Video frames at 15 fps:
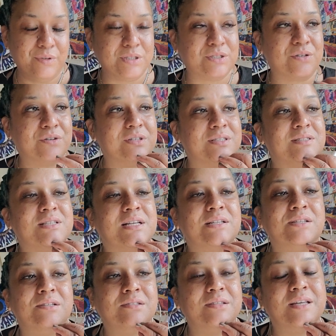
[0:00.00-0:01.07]
return to
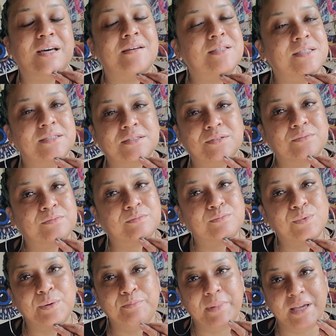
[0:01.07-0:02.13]
sender, that is
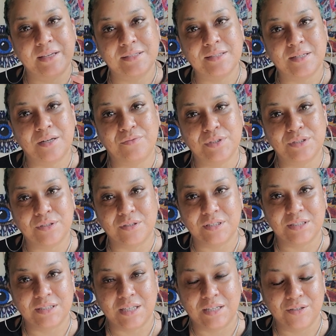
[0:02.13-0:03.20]
what makes it a return
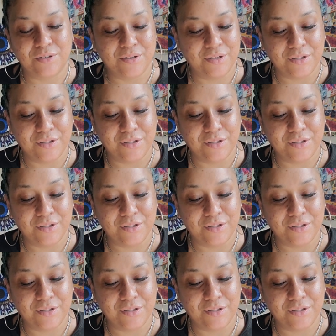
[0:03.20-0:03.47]
to sender.